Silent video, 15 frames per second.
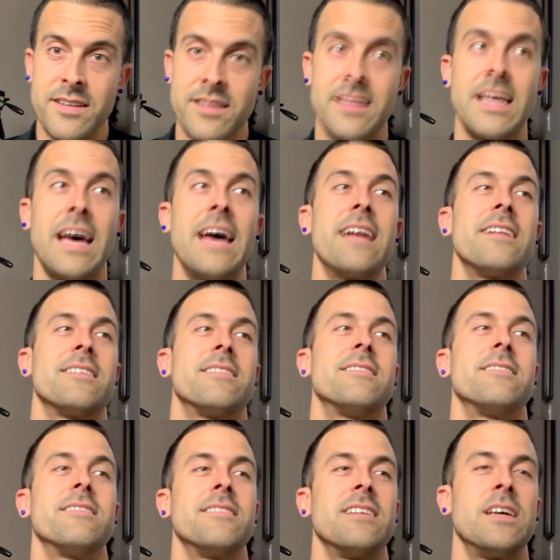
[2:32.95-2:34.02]
that
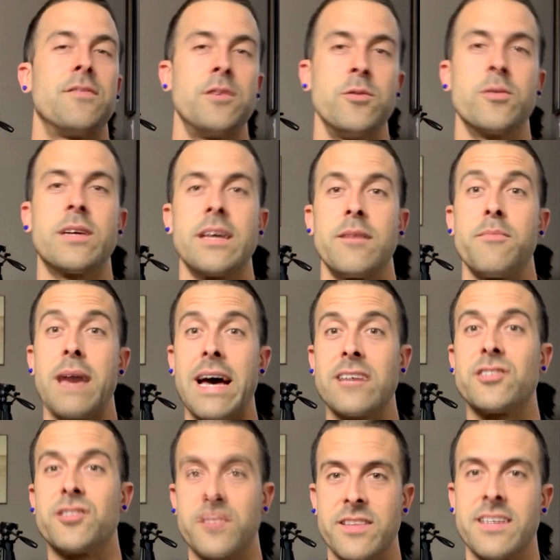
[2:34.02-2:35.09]
if you can
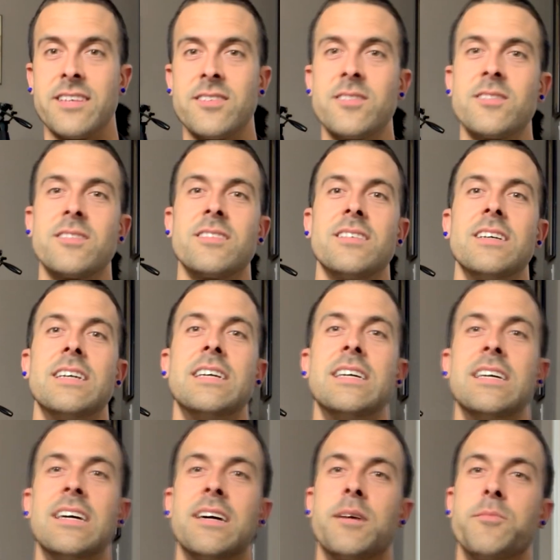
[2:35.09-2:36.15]
master this,
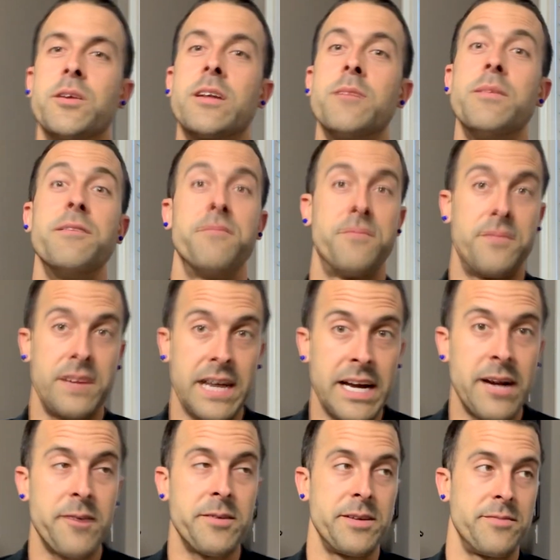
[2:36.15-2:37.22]
you can be
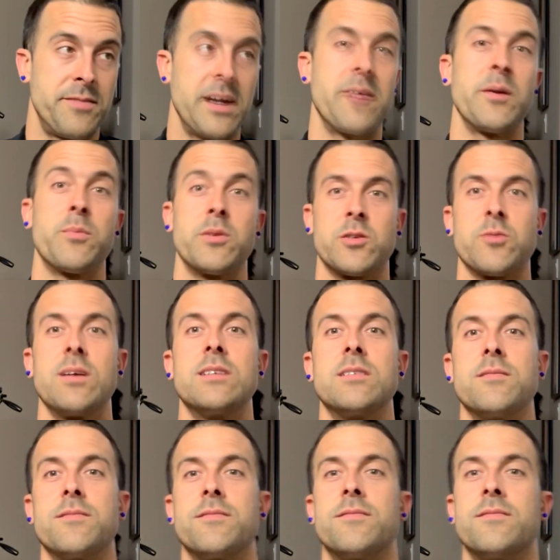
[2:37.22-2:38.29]
very, very
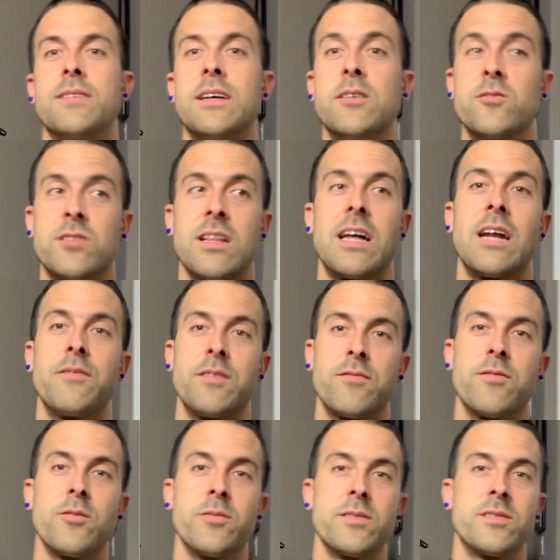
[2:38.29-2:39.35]
persuasive and use a lot of
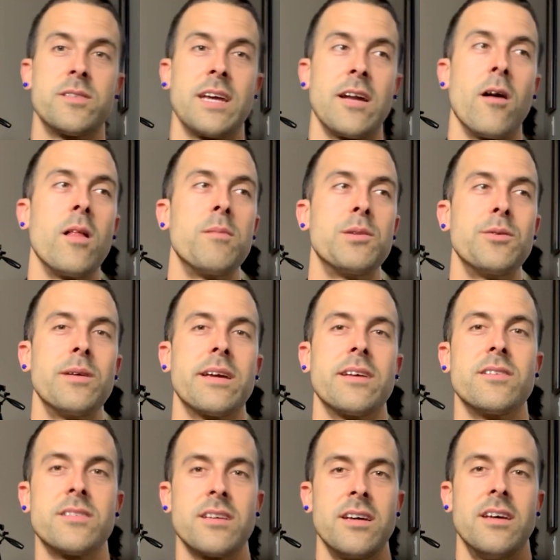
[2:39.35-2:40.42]
influence. And all I'm doing
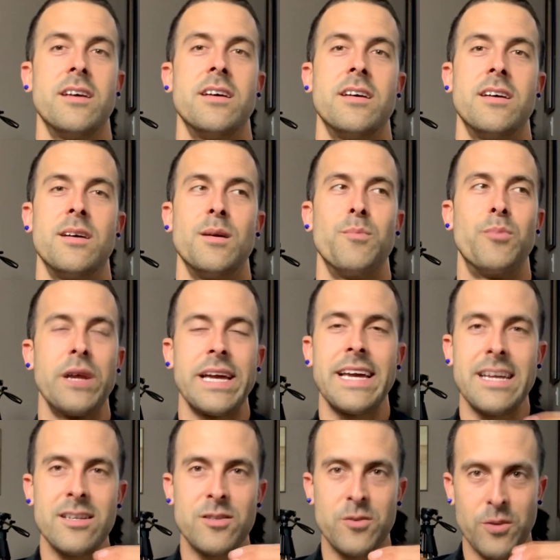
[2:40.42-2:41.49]
is
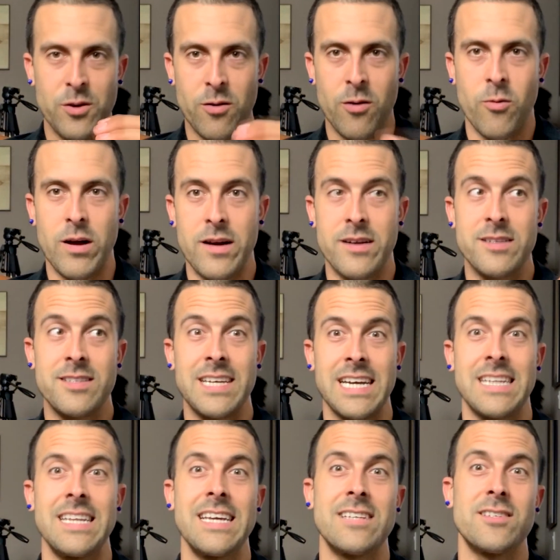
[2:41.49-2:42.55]
bringing to your awareness
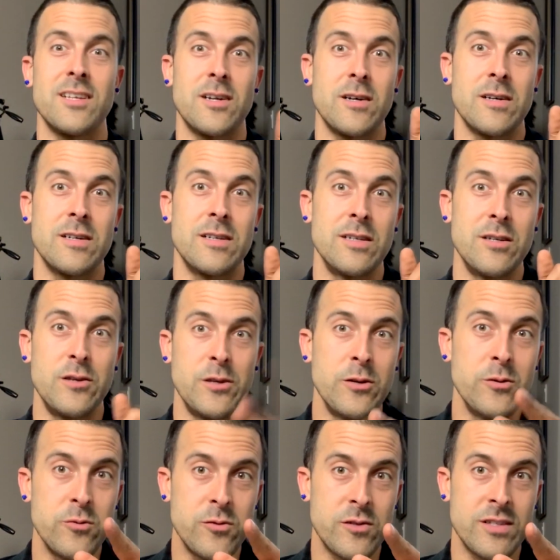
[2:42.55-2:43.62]
techniques that are
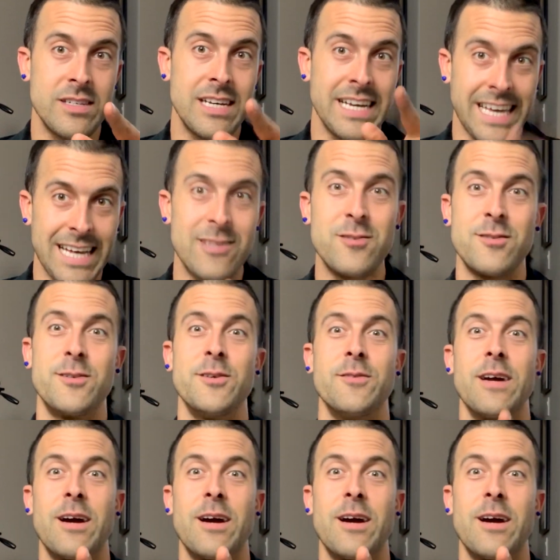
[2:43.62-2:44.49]
used against you